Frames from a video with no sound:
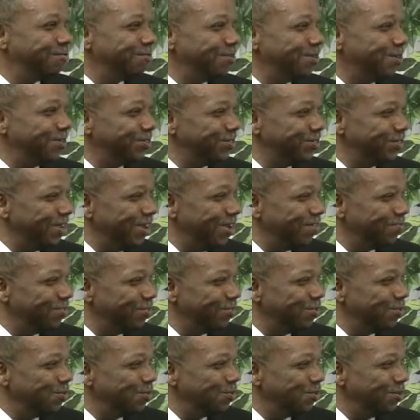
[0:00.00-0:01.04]
will also have to
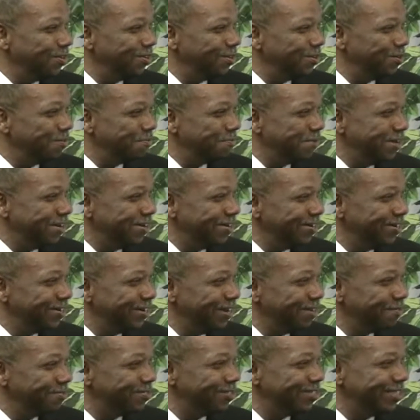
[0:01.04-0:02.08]
do a little better
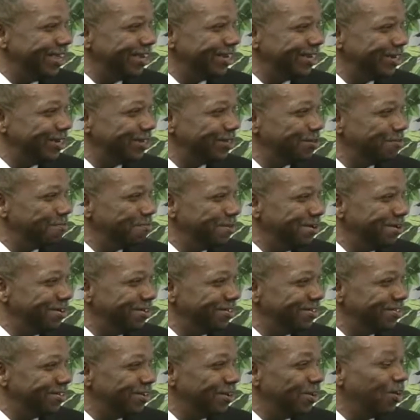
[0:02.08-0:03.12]
job. It's not just the
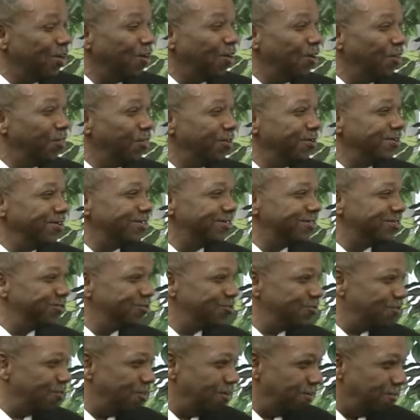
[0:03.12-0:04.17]
mayor's, although he's a
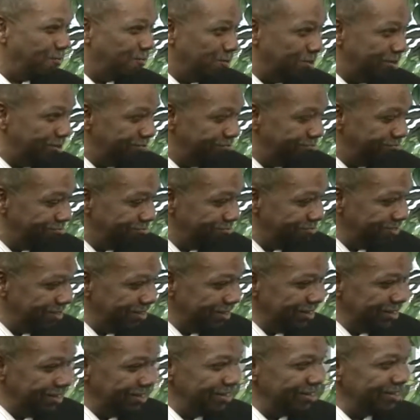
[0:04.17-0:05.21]
strong one,
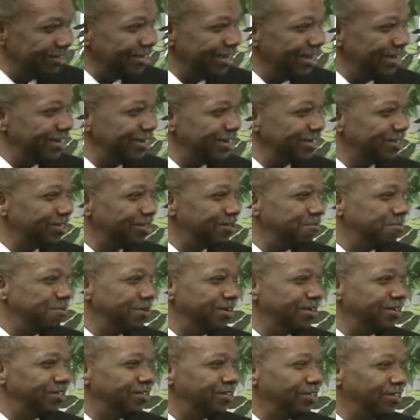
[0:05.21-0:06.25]
it's not just the
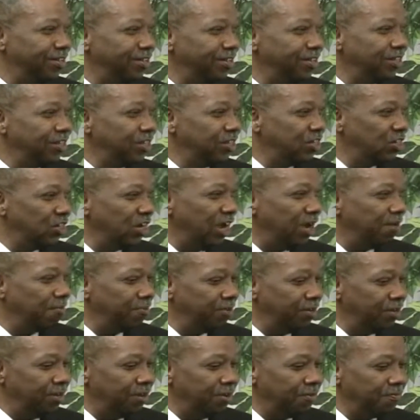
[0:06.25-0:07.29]
mayor's job
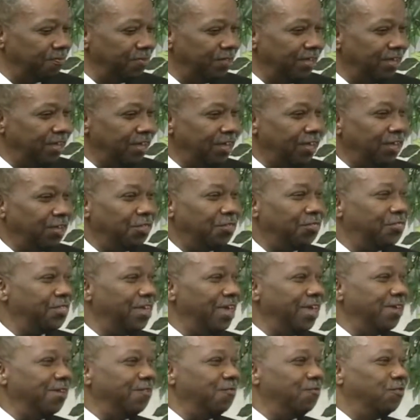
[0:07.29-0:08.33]
alone. And
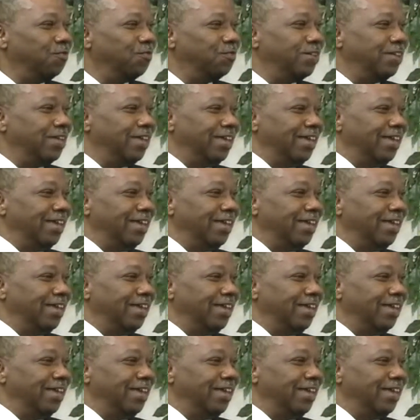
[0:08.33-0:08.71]
thank right. you for